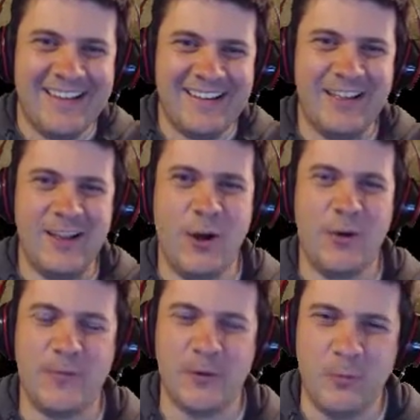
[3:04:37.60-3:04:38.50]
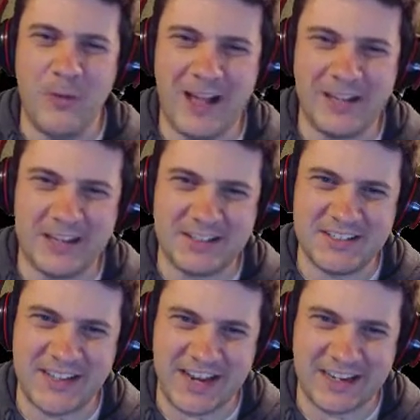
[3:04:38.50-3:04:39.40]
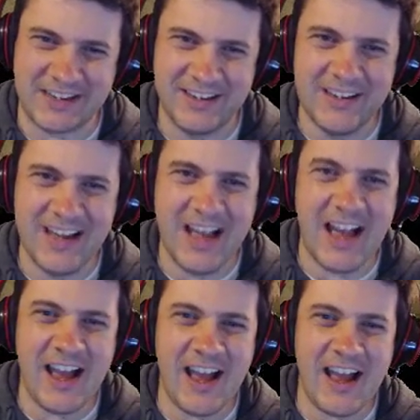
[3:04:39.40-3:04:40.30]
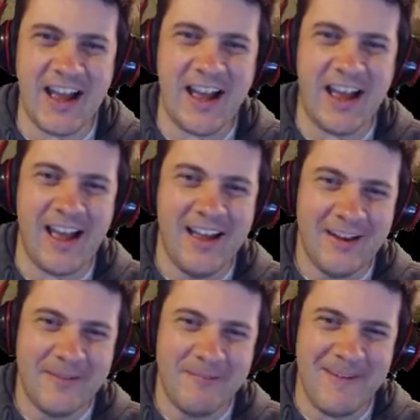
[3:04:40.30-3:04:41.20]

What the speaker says: Oh, for walnut's sake. Ha-me!